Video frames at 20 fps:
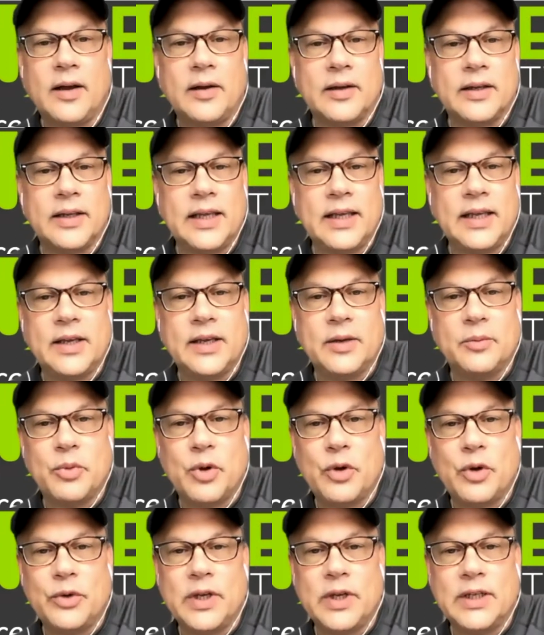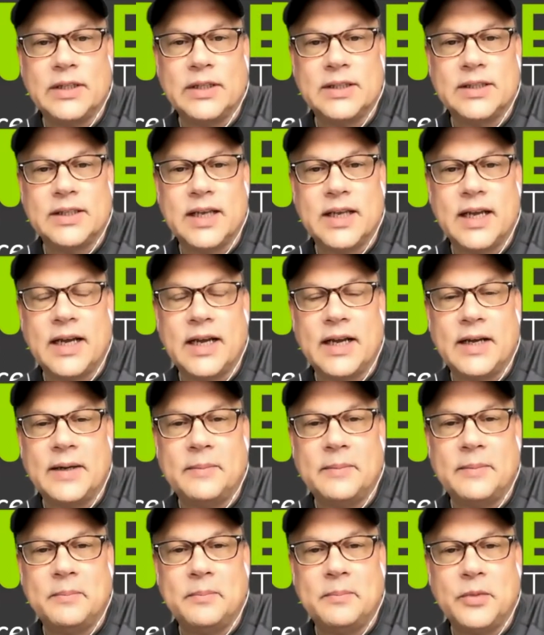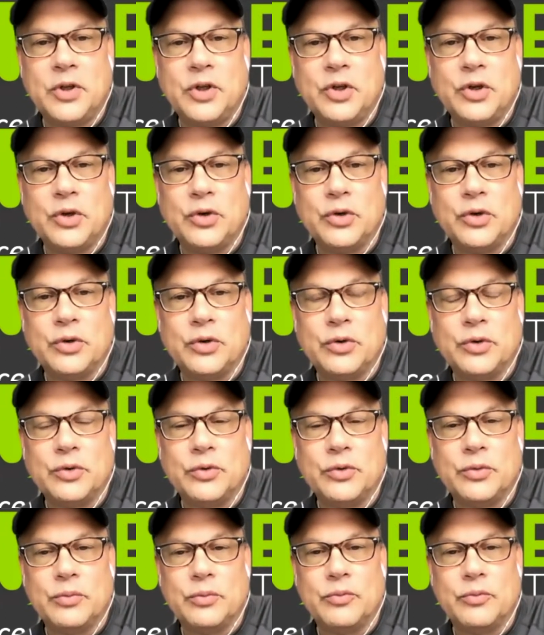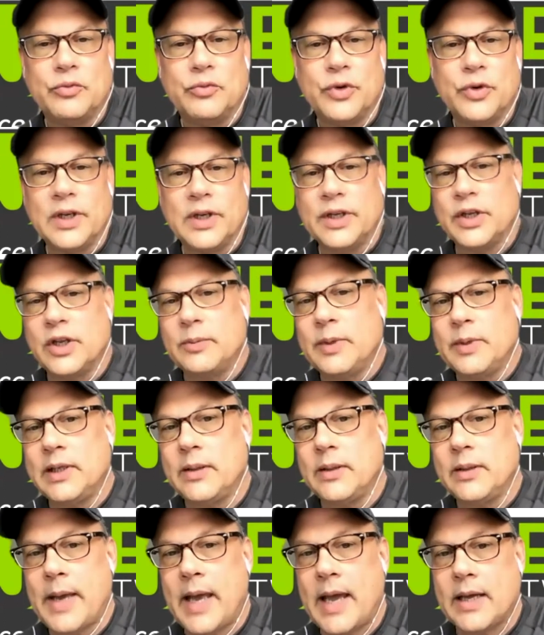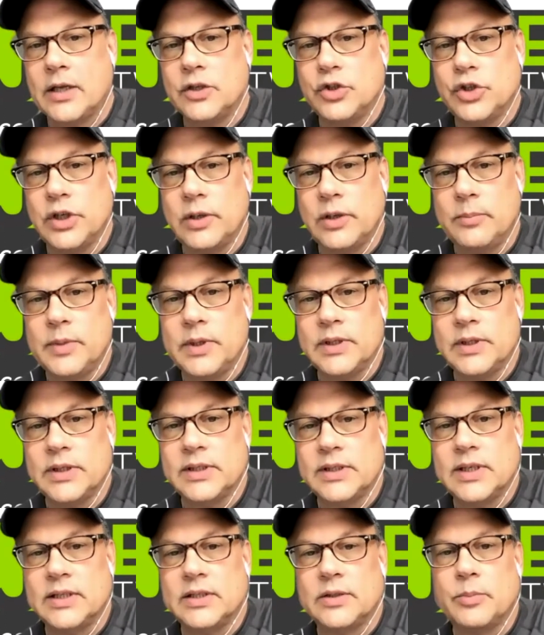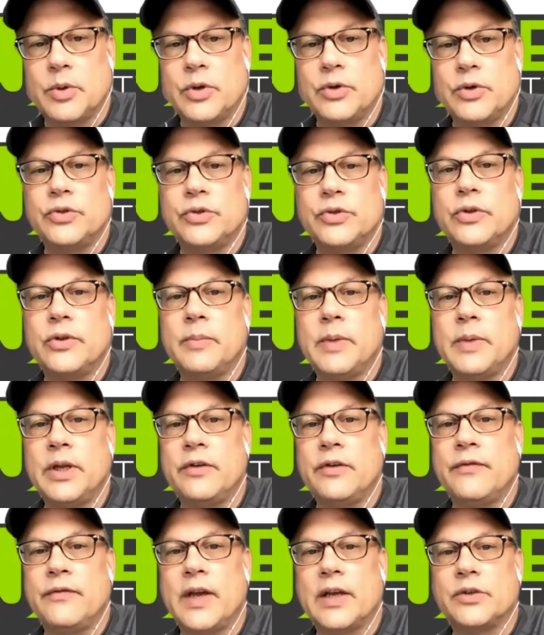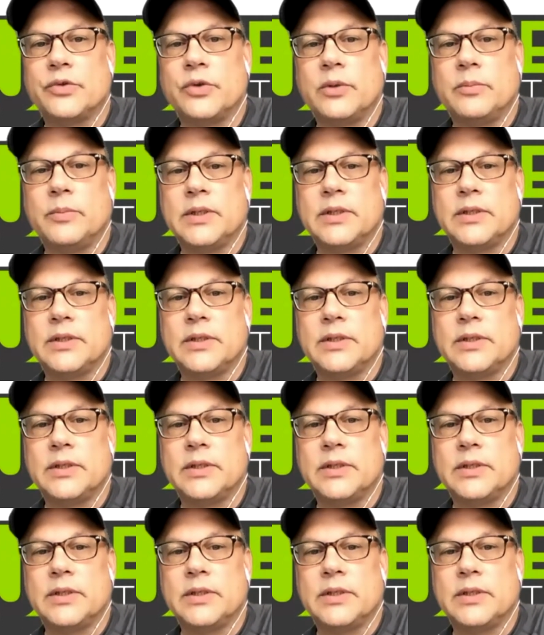key components, you're really going to be in the packaging business as opposed to the manufacturing business.